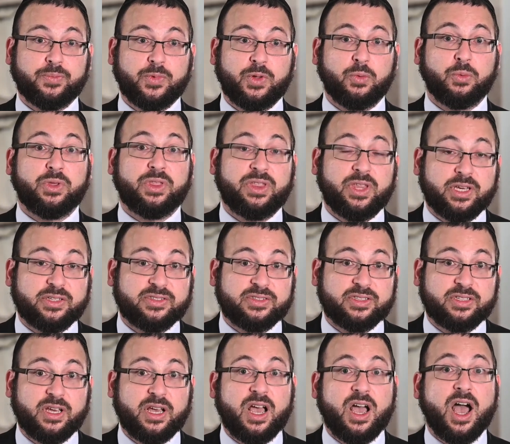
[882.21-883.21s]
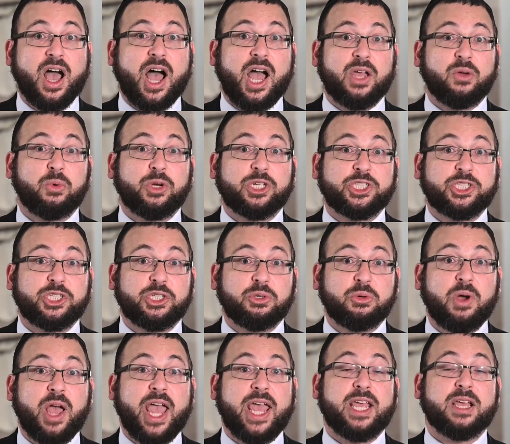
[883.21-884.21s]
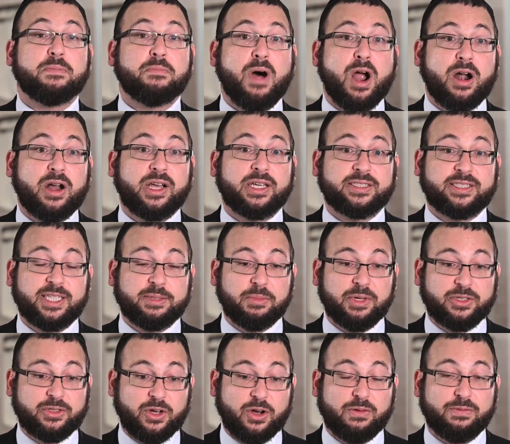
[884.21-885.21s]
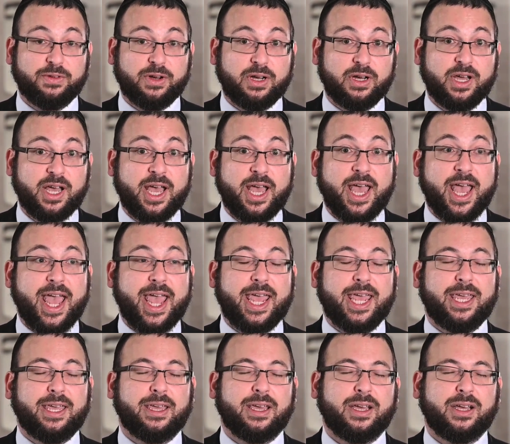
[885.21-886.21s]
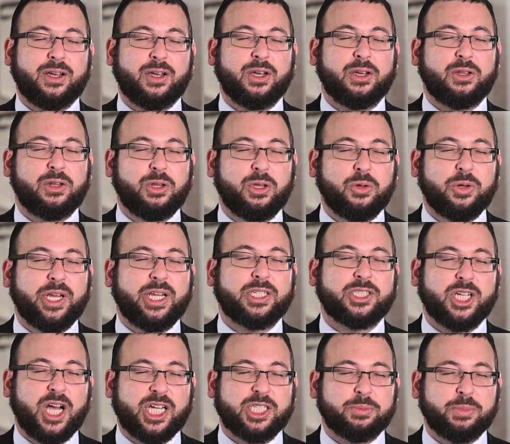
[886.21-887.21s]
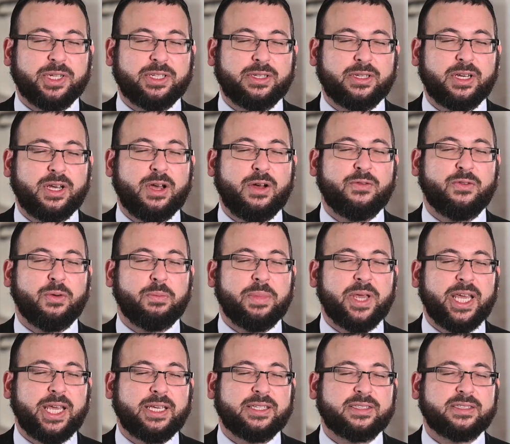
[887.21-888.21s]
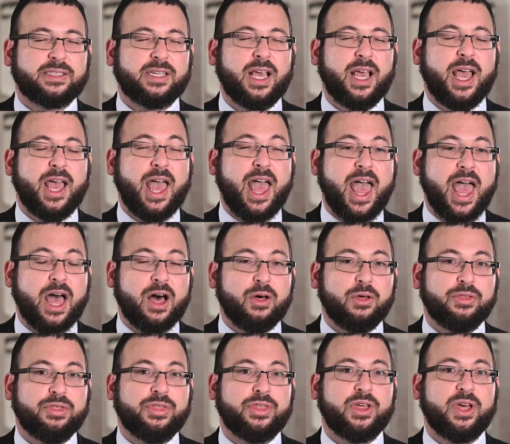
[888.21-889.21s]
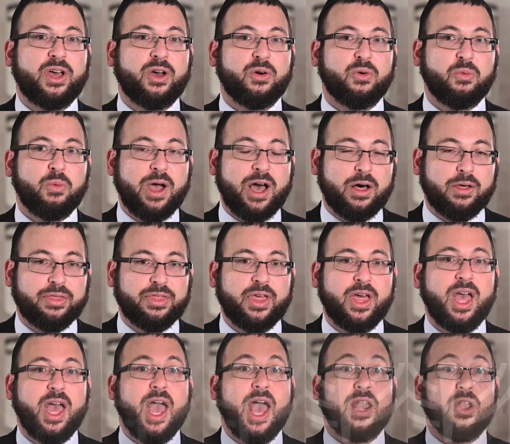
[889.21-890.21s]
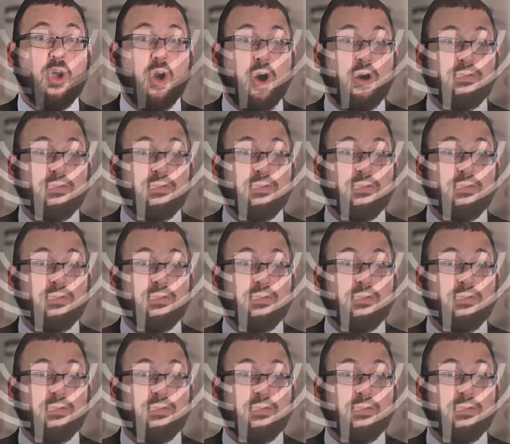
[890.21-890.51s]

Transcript: With this, I wish you a Gemar Chasima Tova, a concluding judgment for peace, health, wealth, and all